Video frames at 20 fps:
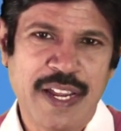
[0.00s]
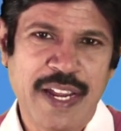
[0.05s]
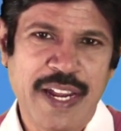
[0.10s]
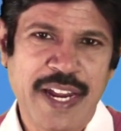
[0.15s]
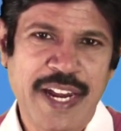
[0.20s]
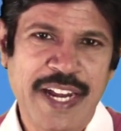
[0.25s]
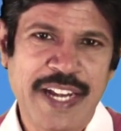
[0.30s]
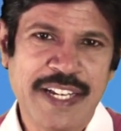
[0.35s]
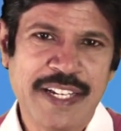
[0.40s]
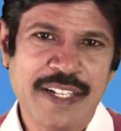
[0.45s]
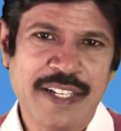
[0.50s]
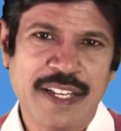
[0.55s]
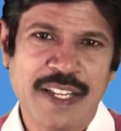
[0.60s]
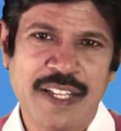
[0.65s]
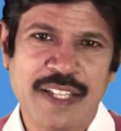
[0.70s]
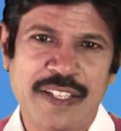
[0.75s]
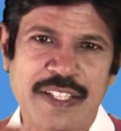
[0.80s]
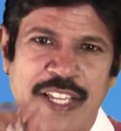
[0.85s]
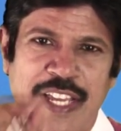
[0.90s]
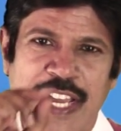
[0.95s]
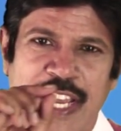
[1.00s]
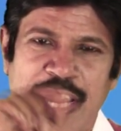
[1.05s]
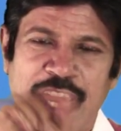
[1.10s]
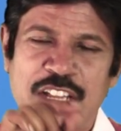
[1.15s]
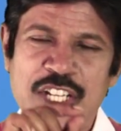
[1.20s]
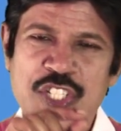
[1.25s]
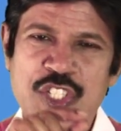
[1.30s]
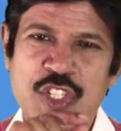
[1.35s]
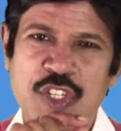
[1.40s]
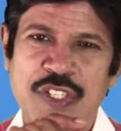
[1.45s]
and the
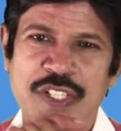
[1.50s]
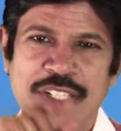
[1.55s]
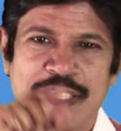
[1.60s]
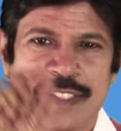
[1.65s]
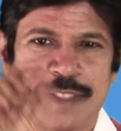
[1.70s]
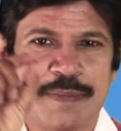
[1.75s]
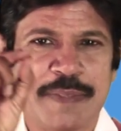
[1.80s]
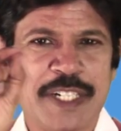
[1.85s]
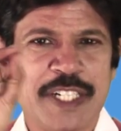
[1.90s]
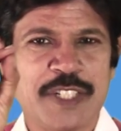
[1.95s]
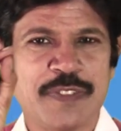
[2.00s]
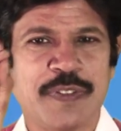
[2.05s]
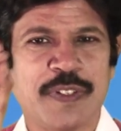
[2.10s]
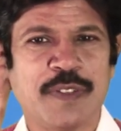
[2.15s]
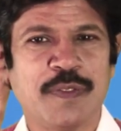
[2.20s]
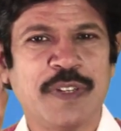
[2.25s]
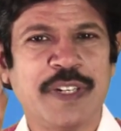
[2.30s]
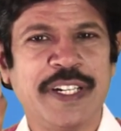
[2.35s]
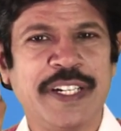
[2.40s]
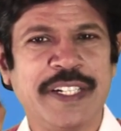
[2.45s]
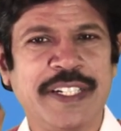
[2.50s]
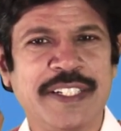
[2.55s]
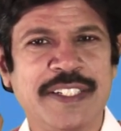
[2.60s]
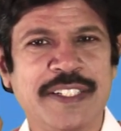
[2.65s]
ion channels meant for what it